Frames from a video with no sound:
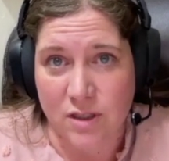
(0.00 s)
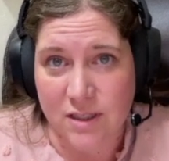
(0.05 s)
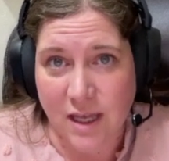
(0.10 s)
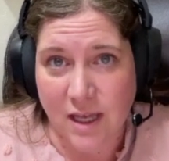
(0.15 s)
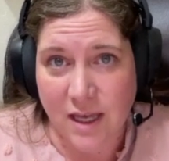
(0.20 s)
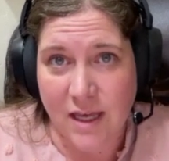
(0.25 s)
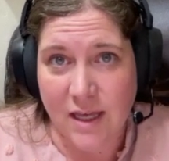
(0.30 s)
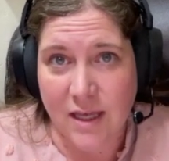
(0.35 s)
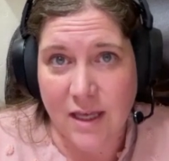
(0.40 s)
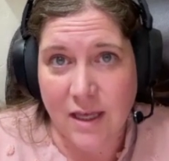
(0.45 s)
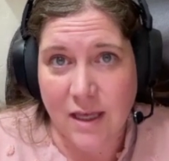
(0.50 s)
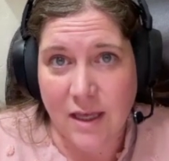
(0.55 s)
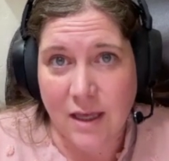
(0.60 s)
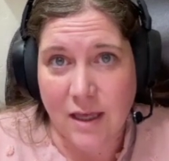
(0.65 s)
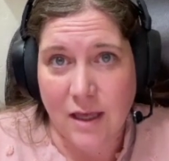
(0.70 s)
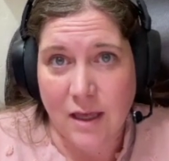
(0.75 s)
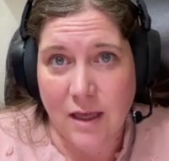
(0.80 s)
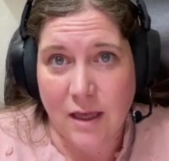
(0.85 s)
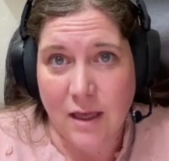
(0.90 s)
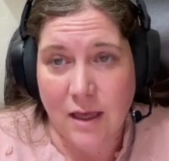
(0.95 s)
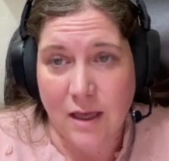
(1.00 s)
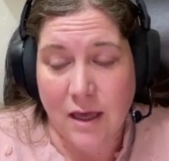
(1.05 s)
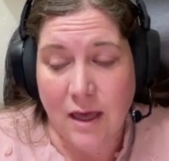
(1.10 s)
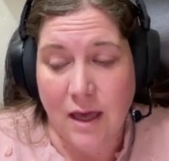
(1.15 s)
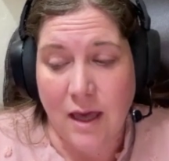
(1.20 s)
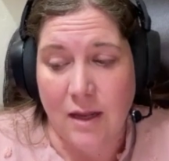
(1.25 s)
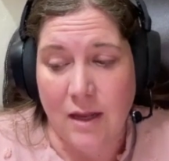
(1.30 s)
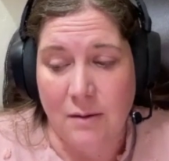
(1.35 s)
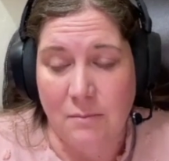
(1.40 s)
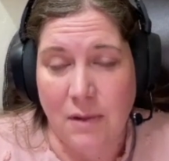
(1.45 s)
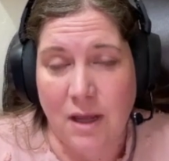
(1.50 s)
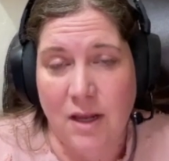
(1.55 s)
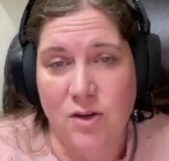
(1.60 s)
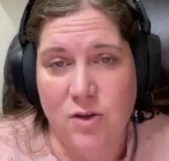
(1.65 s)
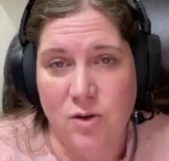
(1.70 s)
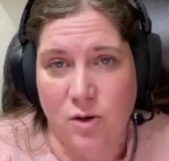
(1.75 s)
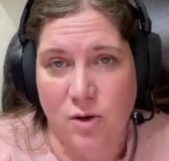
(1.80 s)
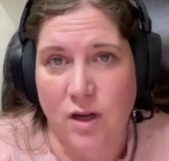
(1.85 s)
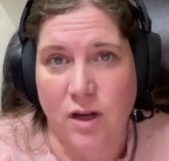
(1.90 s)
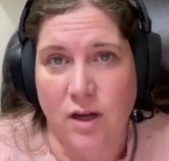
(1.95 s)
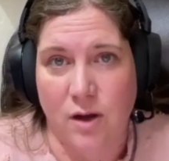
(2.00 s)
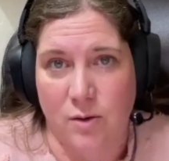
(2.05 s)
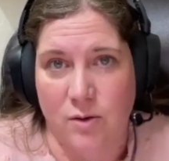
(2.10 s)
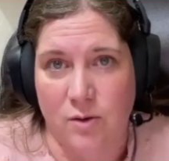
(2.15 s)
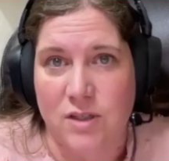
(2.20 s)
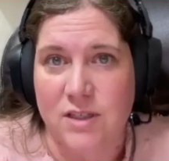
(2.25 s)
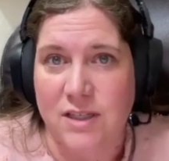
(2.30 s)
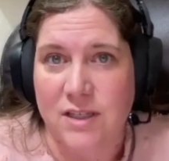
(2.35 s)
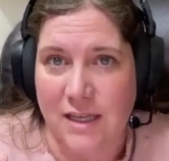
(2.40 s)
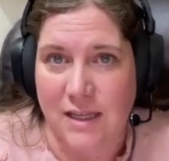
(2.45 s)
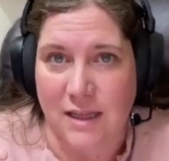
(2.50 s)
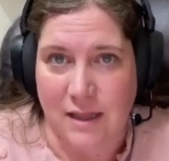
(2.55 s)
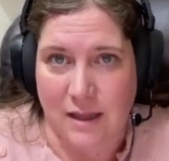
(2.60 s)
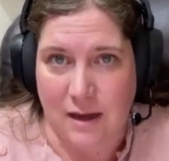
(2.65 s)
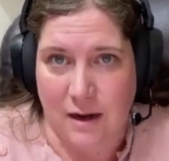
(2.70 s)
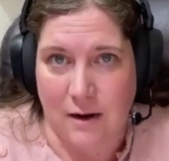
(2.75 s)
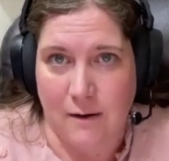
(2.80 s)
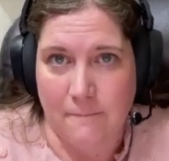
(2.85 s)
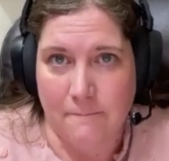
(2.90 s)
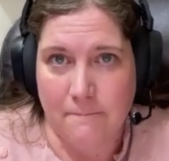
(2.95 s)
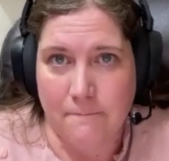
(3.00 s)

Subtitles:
like and make sure it goes in there.